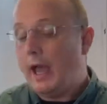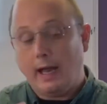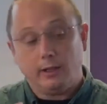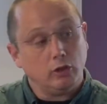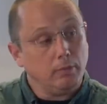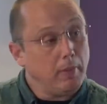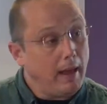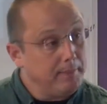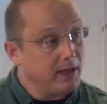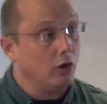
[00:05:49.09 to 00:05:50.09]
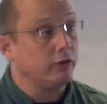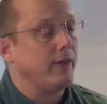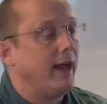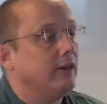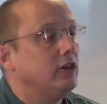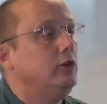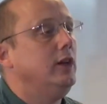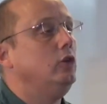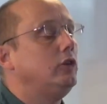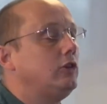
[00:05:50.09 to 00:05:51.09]
And because of that, you
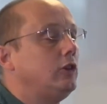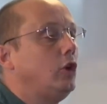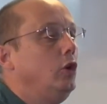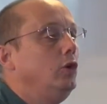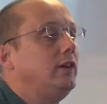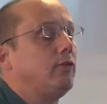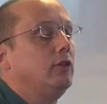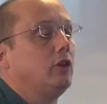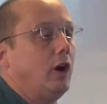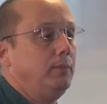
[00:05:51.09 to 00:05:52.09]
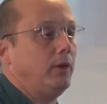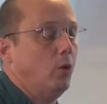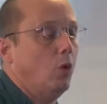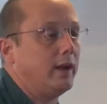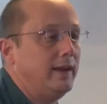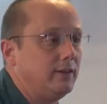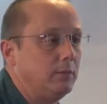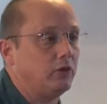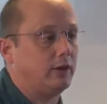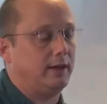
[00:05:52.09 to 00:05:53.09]
need two different types of
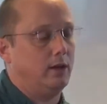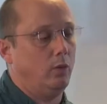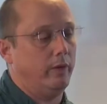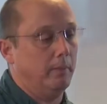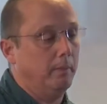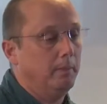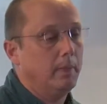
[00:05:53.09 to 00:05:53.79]
organisms to deal with them.